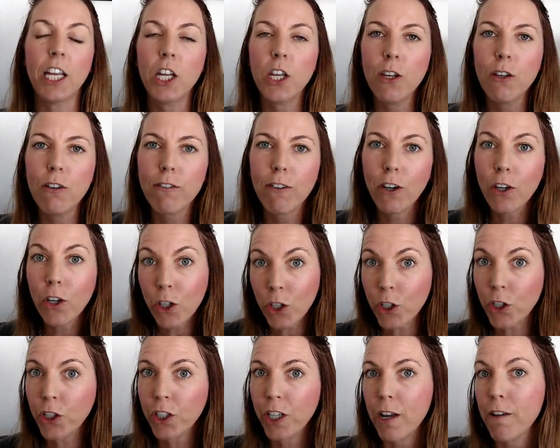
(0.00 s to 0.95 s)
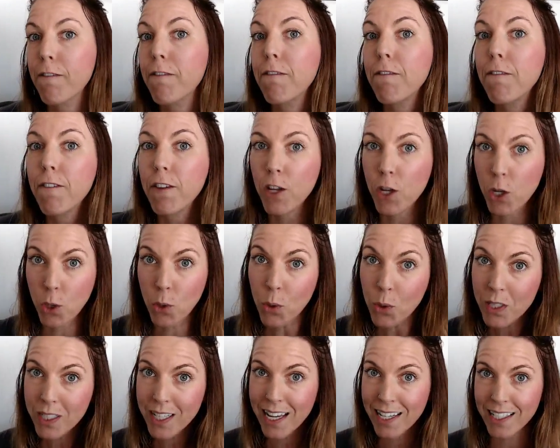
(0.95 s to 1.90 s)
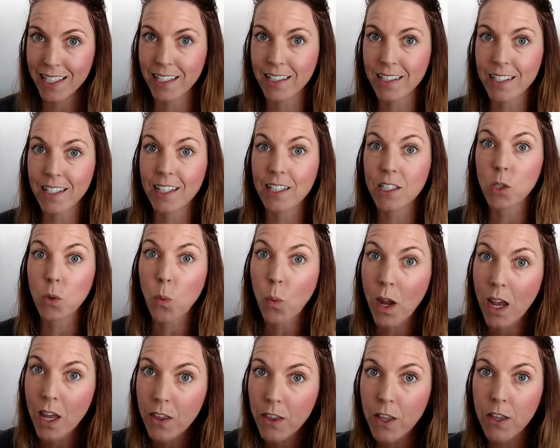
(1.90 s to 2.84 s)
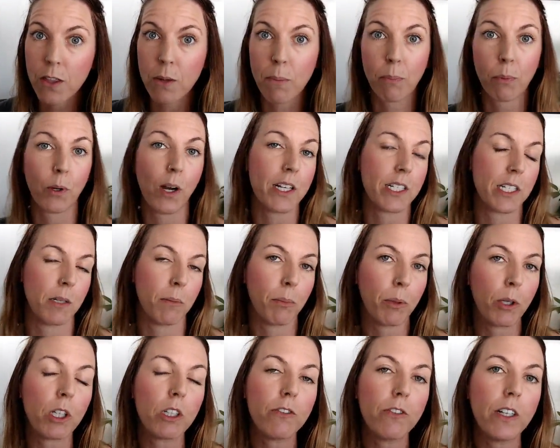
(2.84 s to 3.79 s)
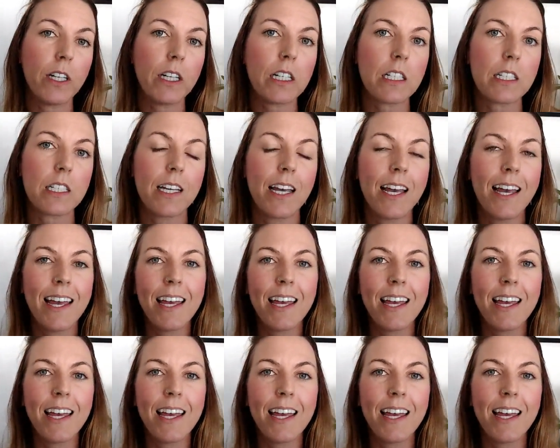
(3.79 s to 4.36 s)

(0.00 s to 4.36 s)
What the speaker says: you've heard a few sentences with the present perfect